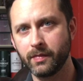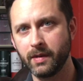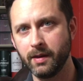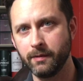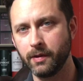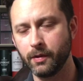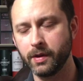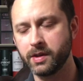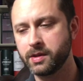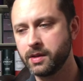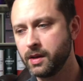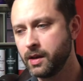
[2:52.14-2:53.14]

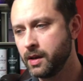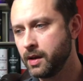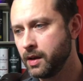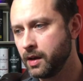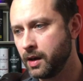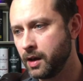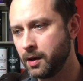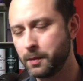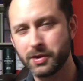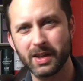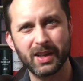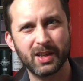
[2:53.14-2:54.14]
influence,
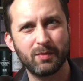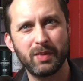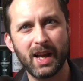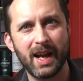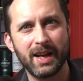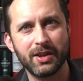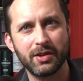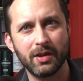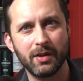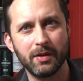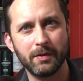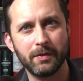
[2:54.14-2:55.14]
almost like a splash
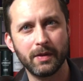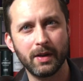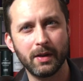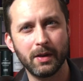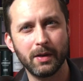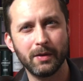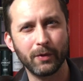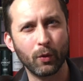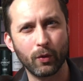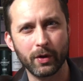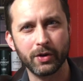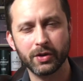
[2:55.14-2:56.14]
of
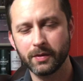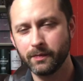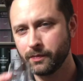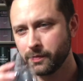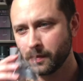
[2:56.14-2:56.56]
orange.